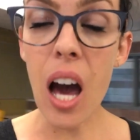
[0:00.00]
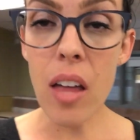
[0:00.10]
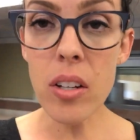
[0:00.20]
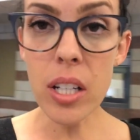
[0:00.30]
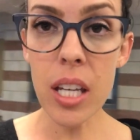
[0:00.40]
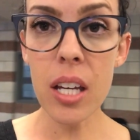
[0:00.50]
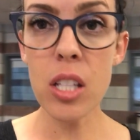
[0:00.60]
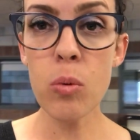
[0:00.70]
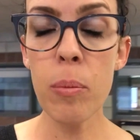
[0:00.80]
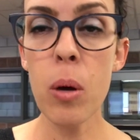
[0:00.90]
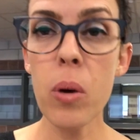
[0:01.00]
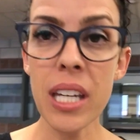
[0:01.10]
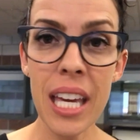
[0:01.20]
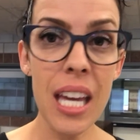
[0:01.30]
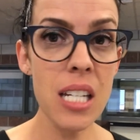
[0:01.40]
other kids will be
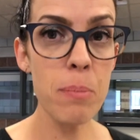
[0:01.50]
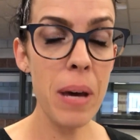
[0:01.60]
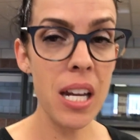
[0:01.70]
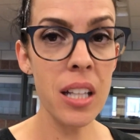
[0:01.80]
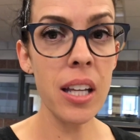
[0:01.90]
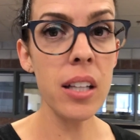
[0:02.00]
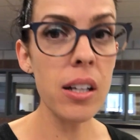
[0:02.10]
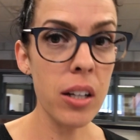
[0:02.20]
working independently on